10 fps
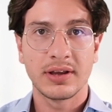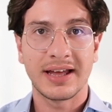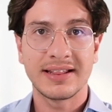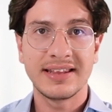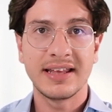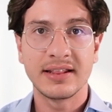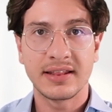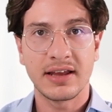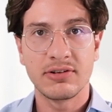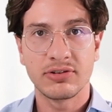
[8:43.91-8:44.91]
had the
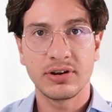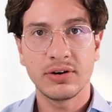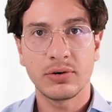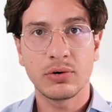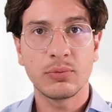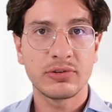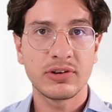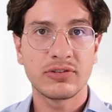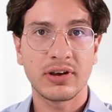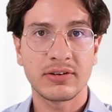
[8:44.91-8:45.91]
intention, or was
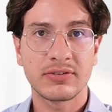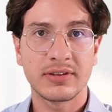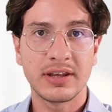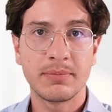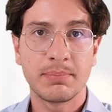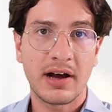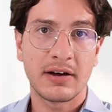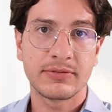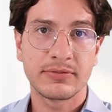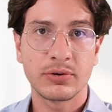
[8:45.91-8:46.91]
it just a
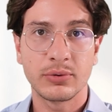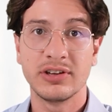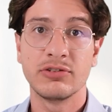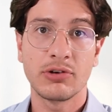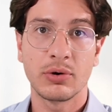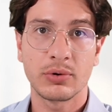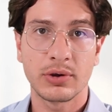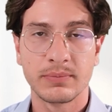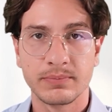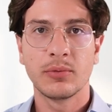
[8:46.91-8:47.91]
puff or a joke.